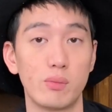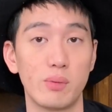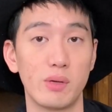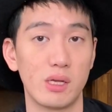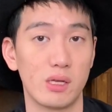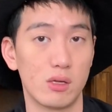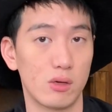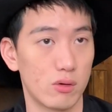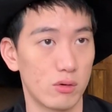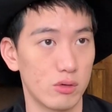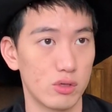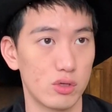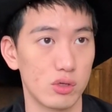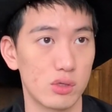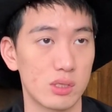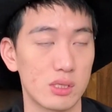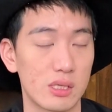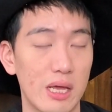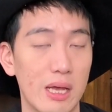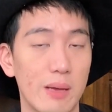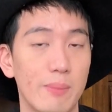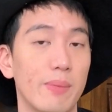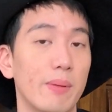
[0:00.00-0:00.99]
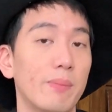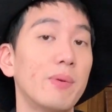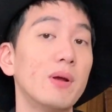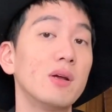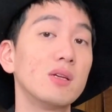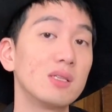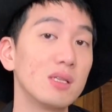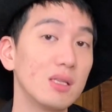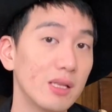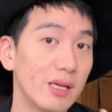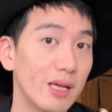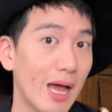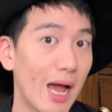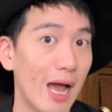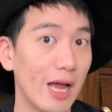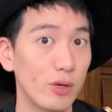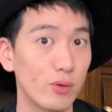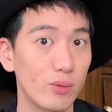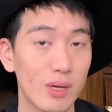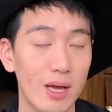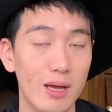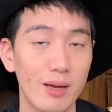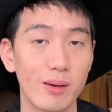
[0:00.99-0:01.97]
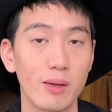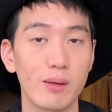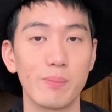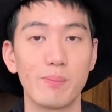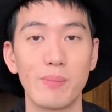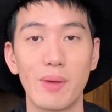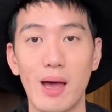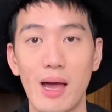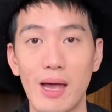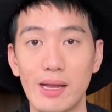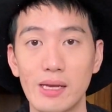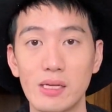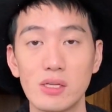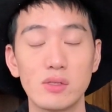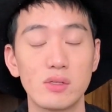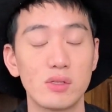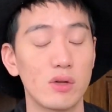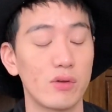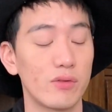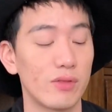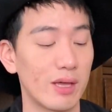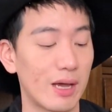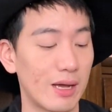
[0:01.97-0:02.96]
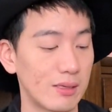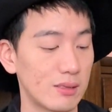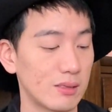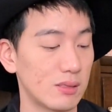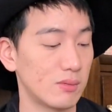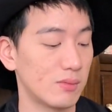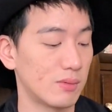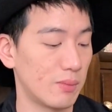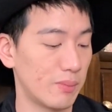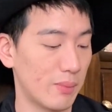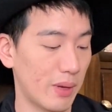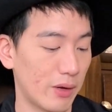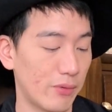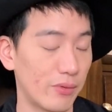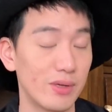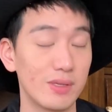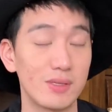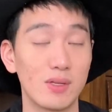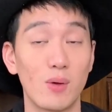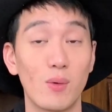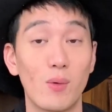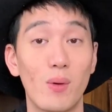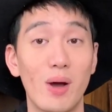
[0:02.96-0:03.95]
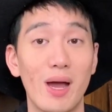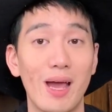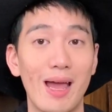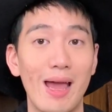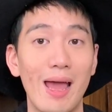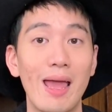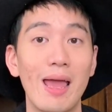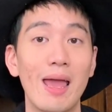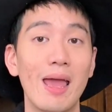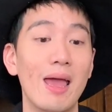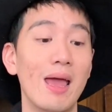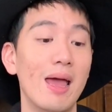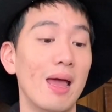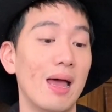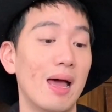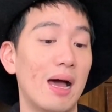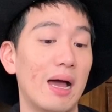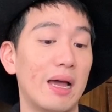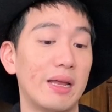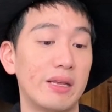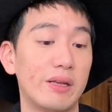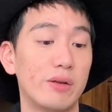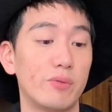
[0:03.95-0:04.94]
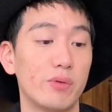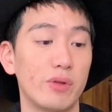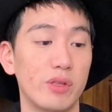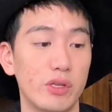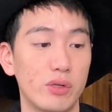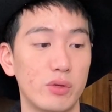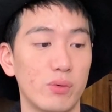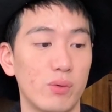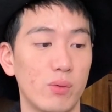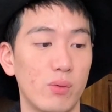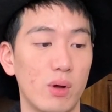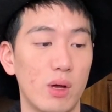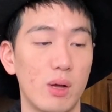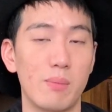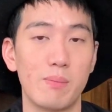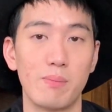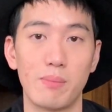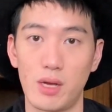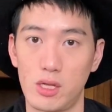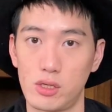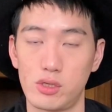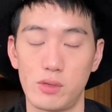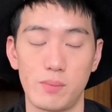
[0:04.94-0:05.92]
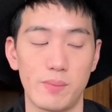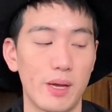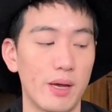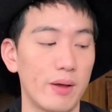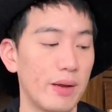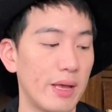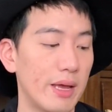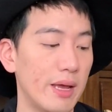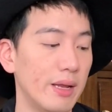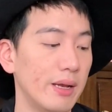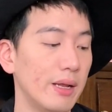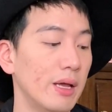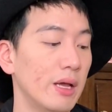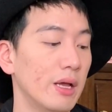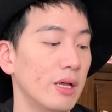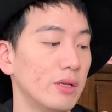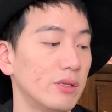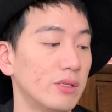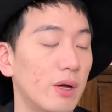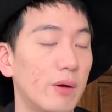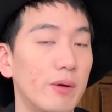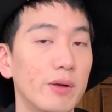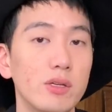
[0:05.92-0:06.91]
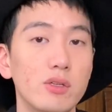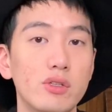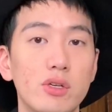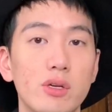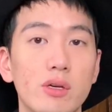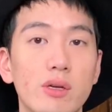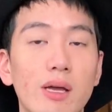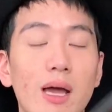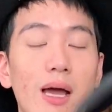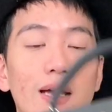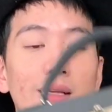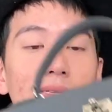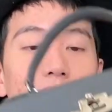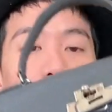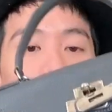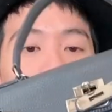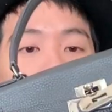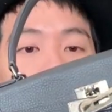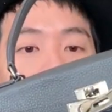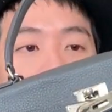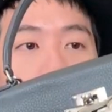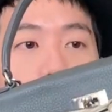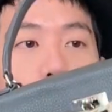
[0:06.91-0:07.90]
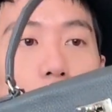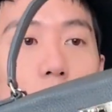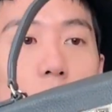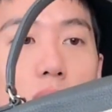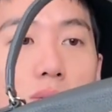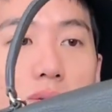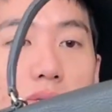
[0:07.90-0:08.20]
in order to stay. But personally, I do not mind, so that's the main reason why I didn't really do much about it. So I want to show you guys how.